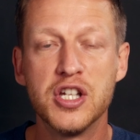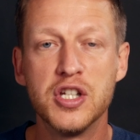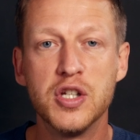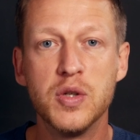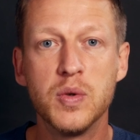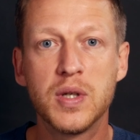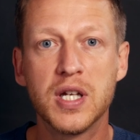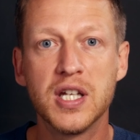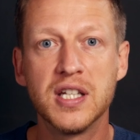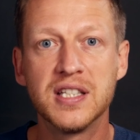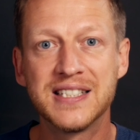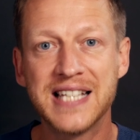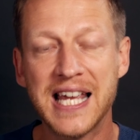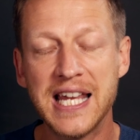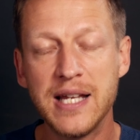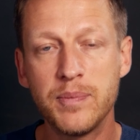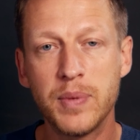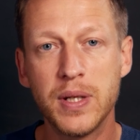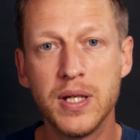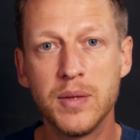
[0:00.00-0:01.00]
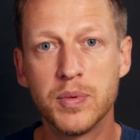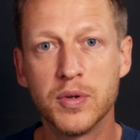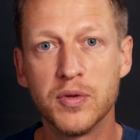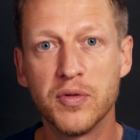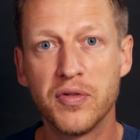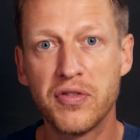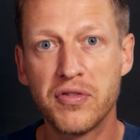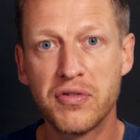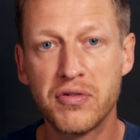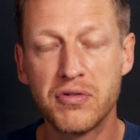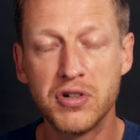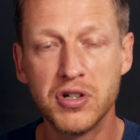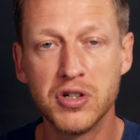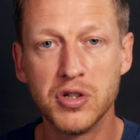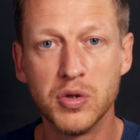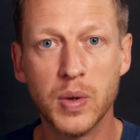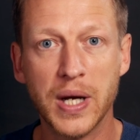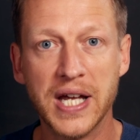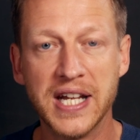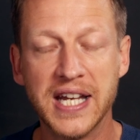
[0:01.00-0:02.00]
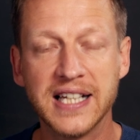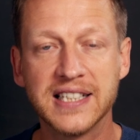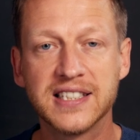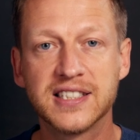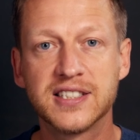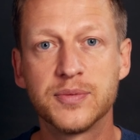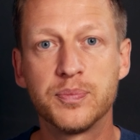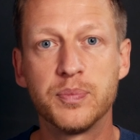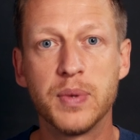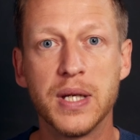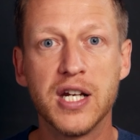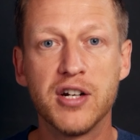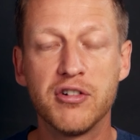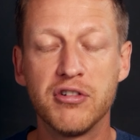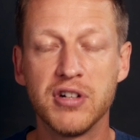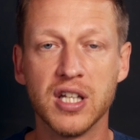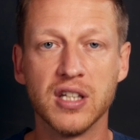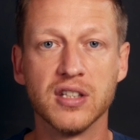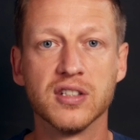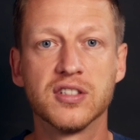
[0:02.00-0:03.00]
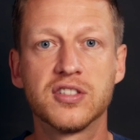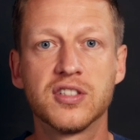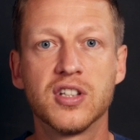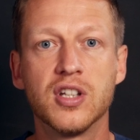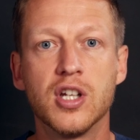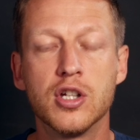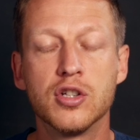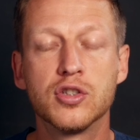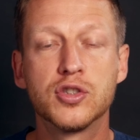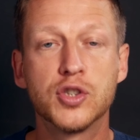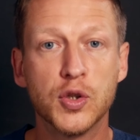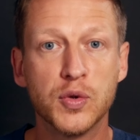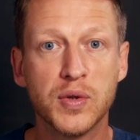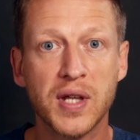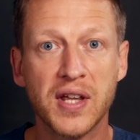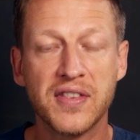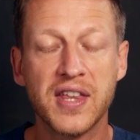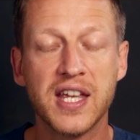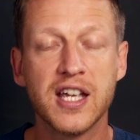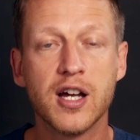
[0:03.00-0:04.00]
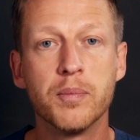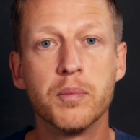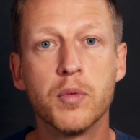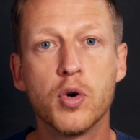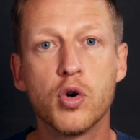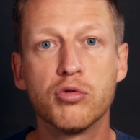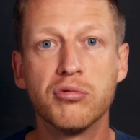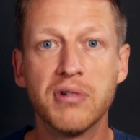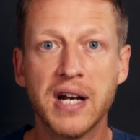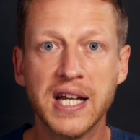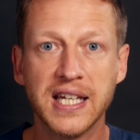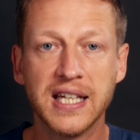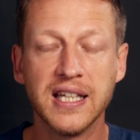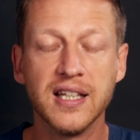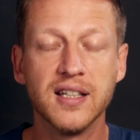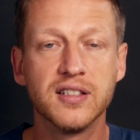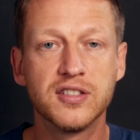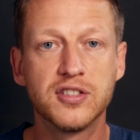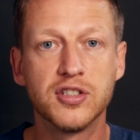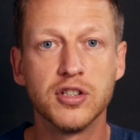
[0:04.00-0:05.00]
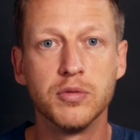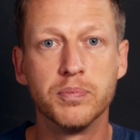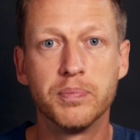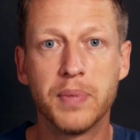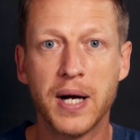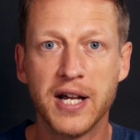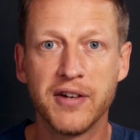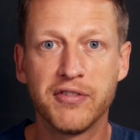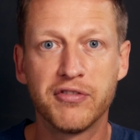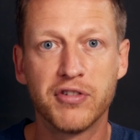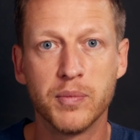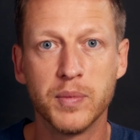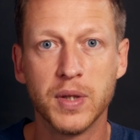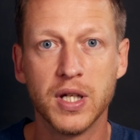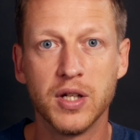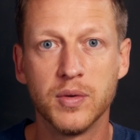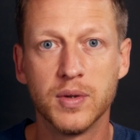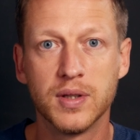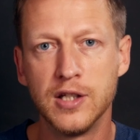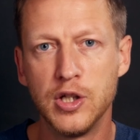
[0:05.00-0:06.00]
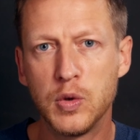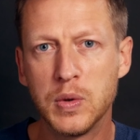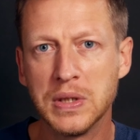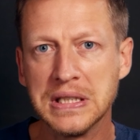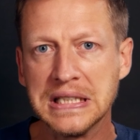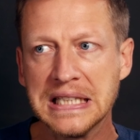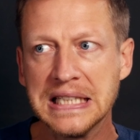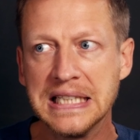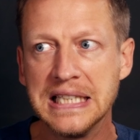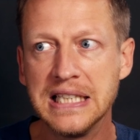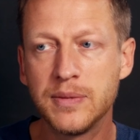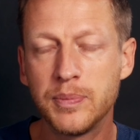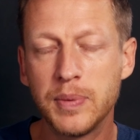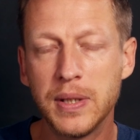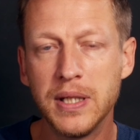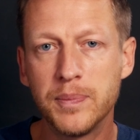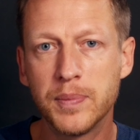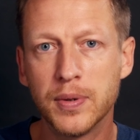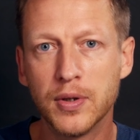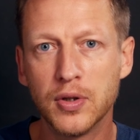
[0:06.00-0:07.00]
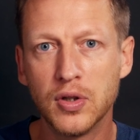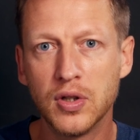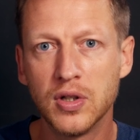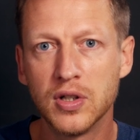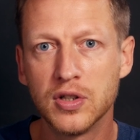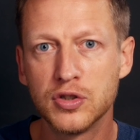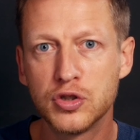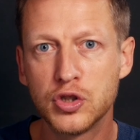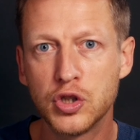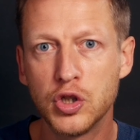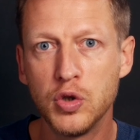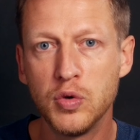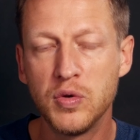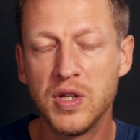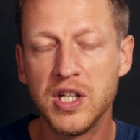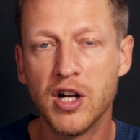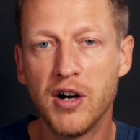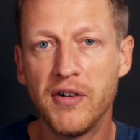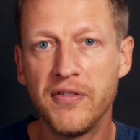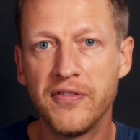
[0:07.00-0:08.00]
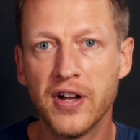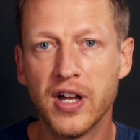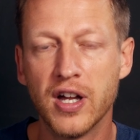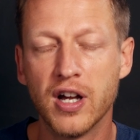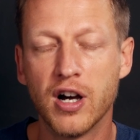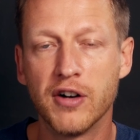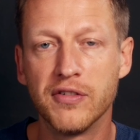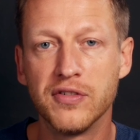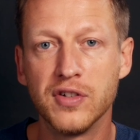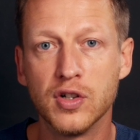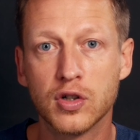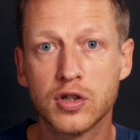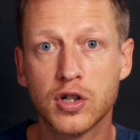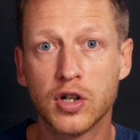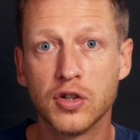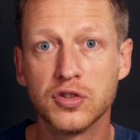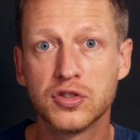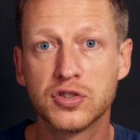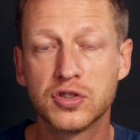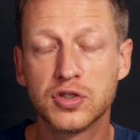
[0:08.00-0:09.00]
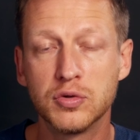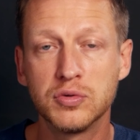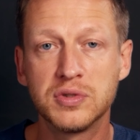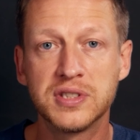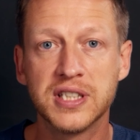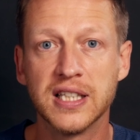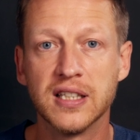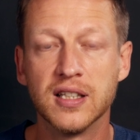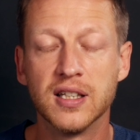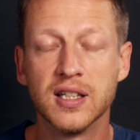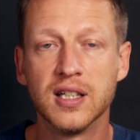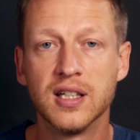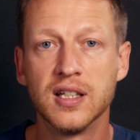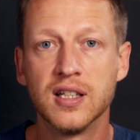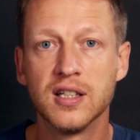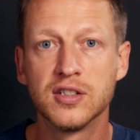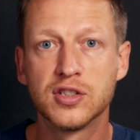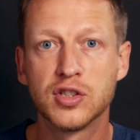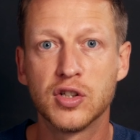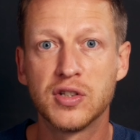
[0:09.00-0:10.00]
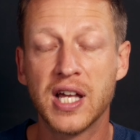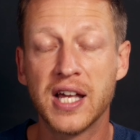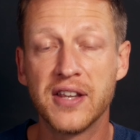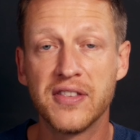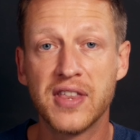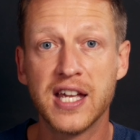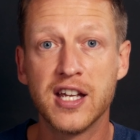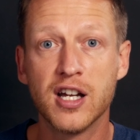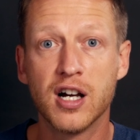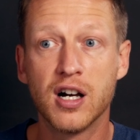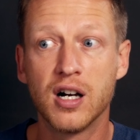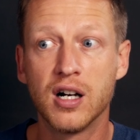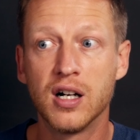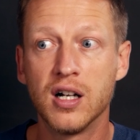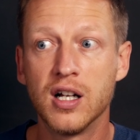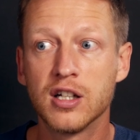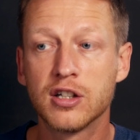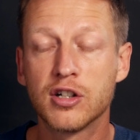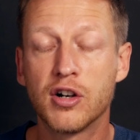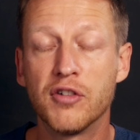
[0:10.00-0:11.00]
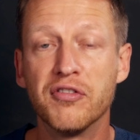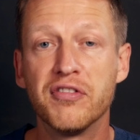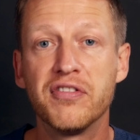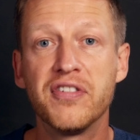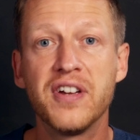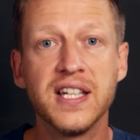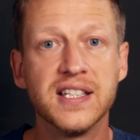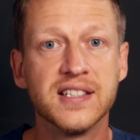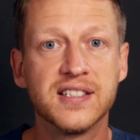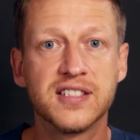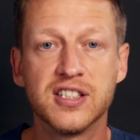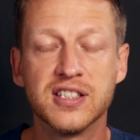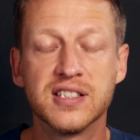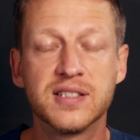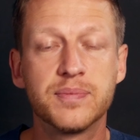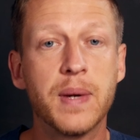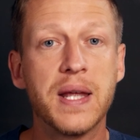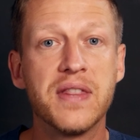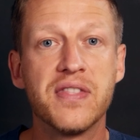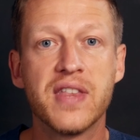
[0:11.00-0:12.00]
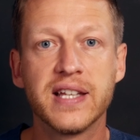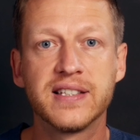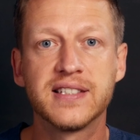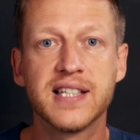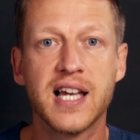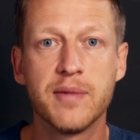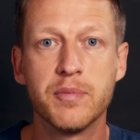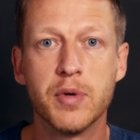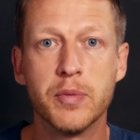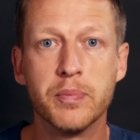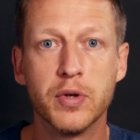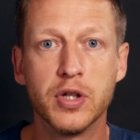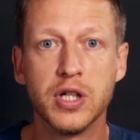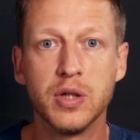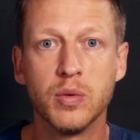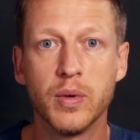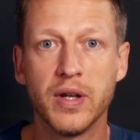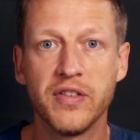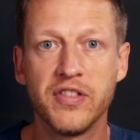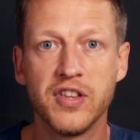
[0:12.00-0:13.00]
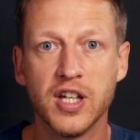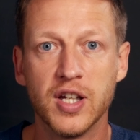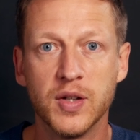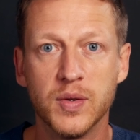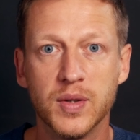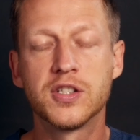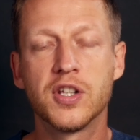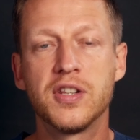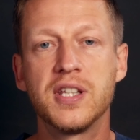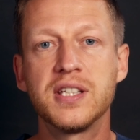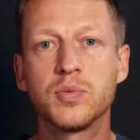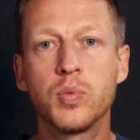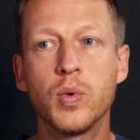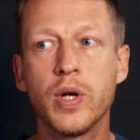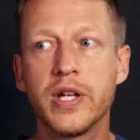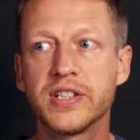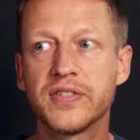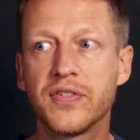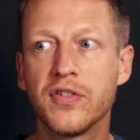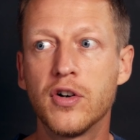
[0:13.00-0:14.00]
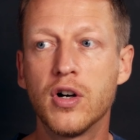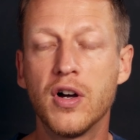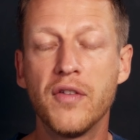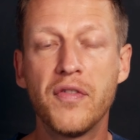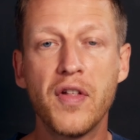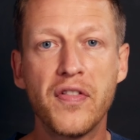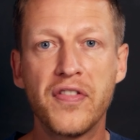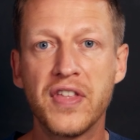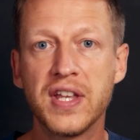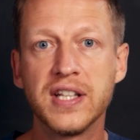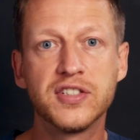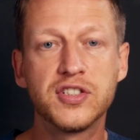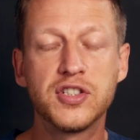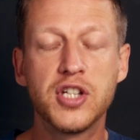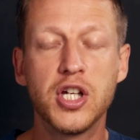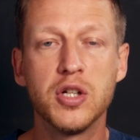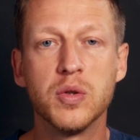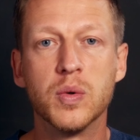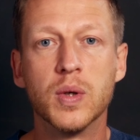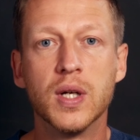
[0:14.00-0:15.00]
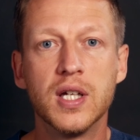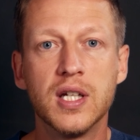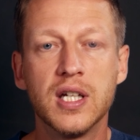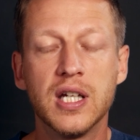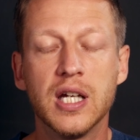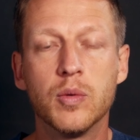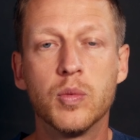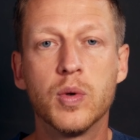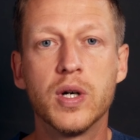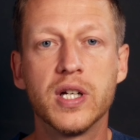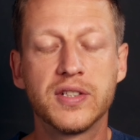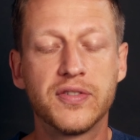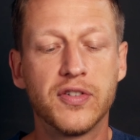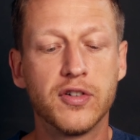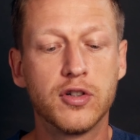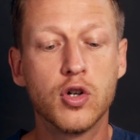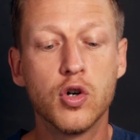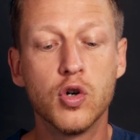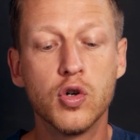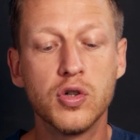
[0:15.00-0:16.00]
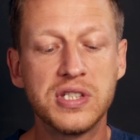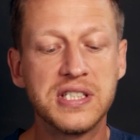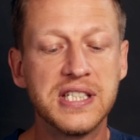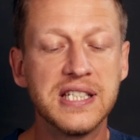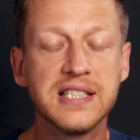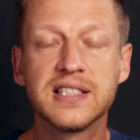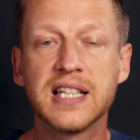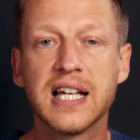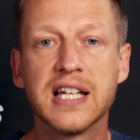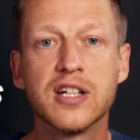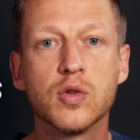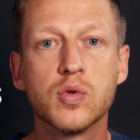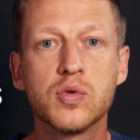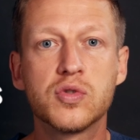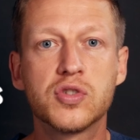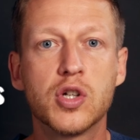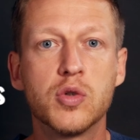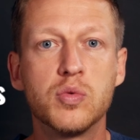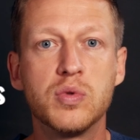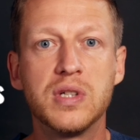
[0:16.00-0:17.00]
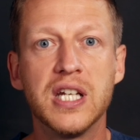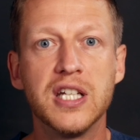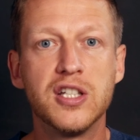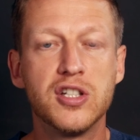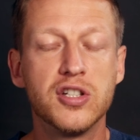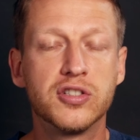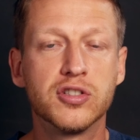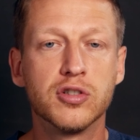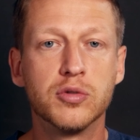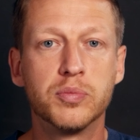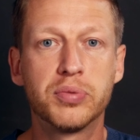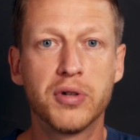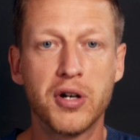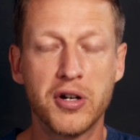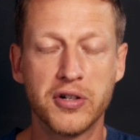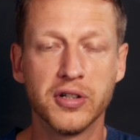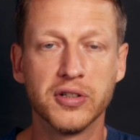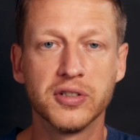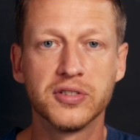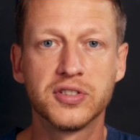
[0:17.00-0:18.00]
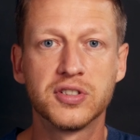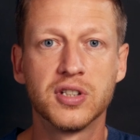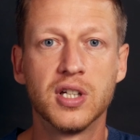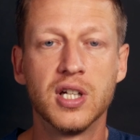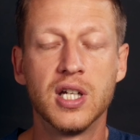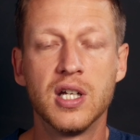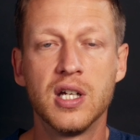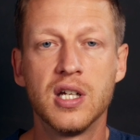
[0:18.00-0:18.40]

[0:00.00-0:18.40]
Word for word: You could take people through an experience so that they are more ready to buy from you. You can lead people to the offer of your consulting so that they are convinced to spend their time and money with you. So this works for other things too. It works for courses and also digital products.